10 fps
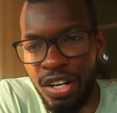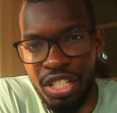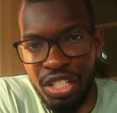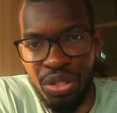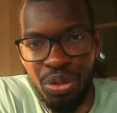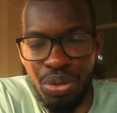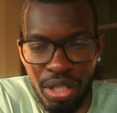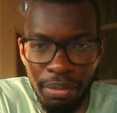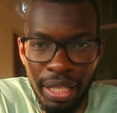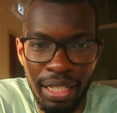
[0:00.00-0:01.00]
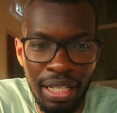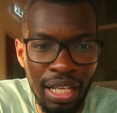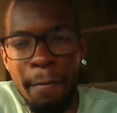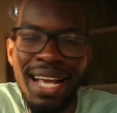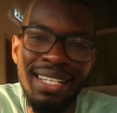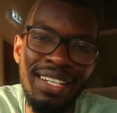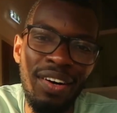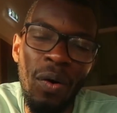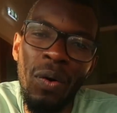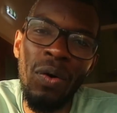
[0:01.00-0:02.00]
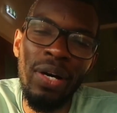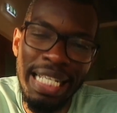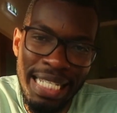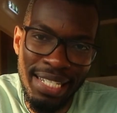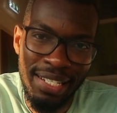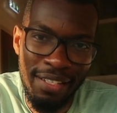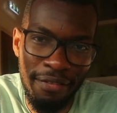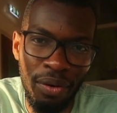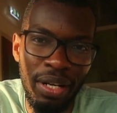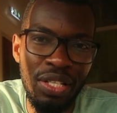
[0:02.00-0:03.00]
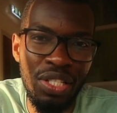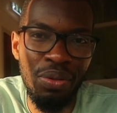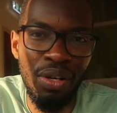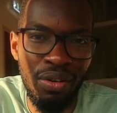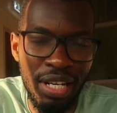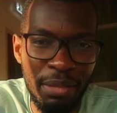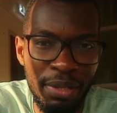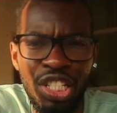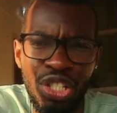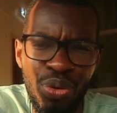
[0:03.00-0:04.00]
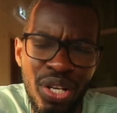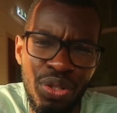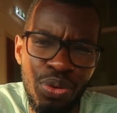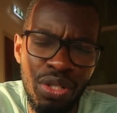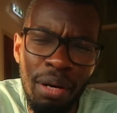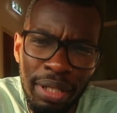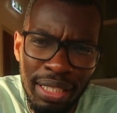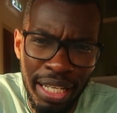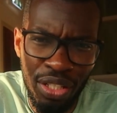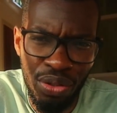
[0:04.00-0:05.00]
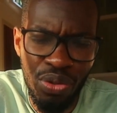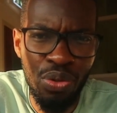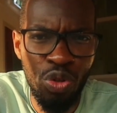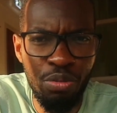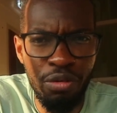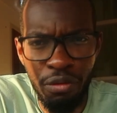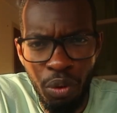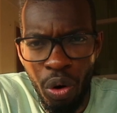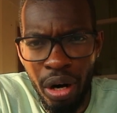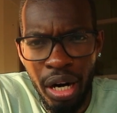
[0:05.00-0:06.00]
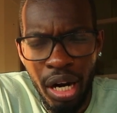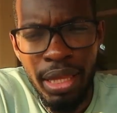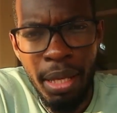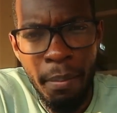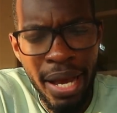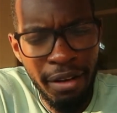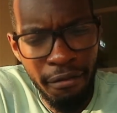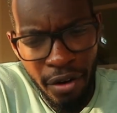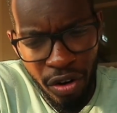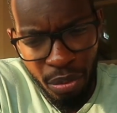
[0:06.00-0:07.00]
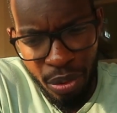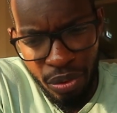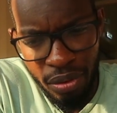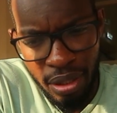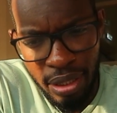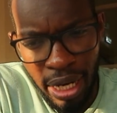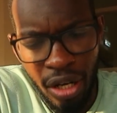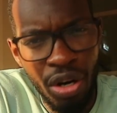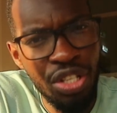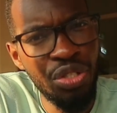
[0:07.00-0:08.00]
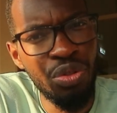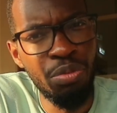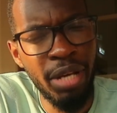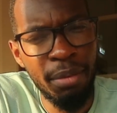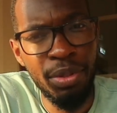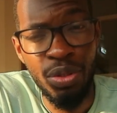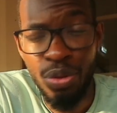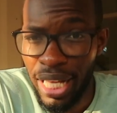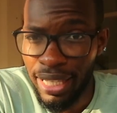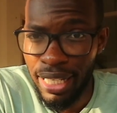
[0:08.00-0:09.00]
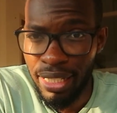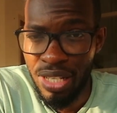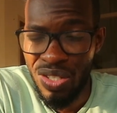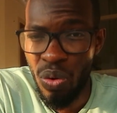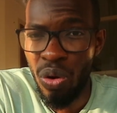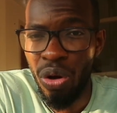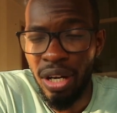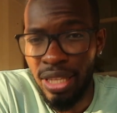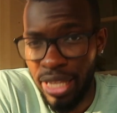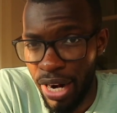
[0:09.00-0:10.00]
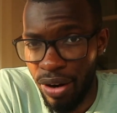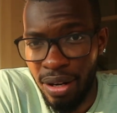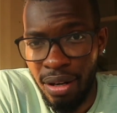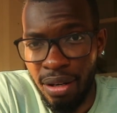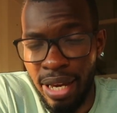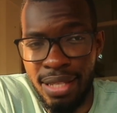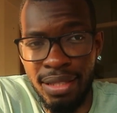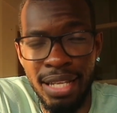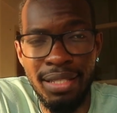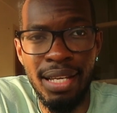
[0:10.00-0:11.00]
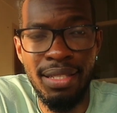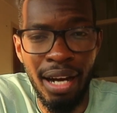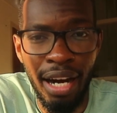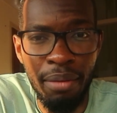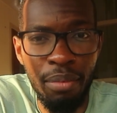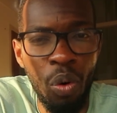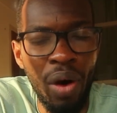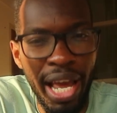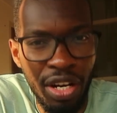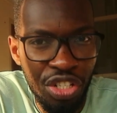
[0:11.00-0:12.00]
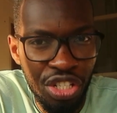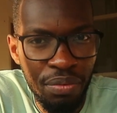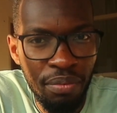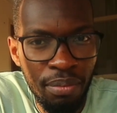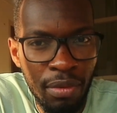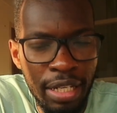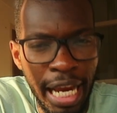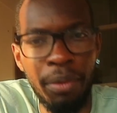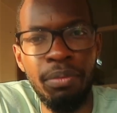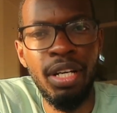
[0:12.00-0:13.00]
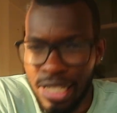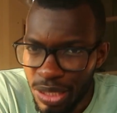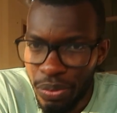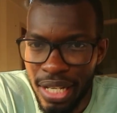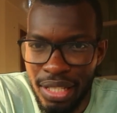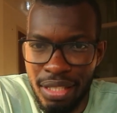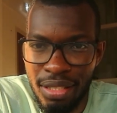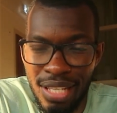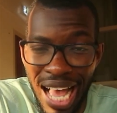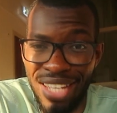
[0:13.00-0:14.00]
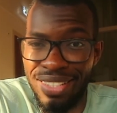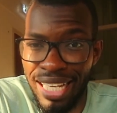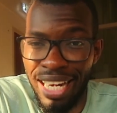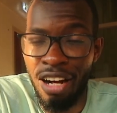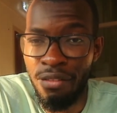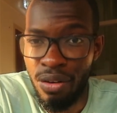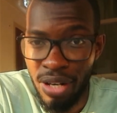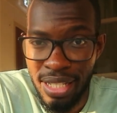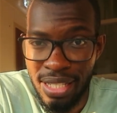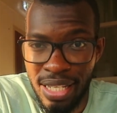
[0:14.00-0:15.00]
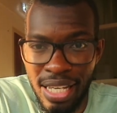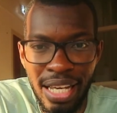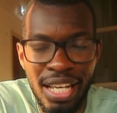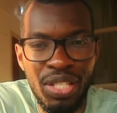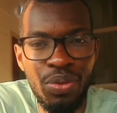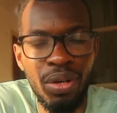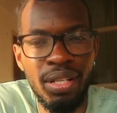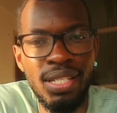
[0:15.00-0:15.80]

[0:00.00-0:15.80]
energy to do something, it makes it a whole lot easier to fall into a rut because you're trying to do something that you used to do before when the main variable that caused you to be able to do that thing is no longer there, like let's say time or energy. Now, a good way to actually get out of a rut is to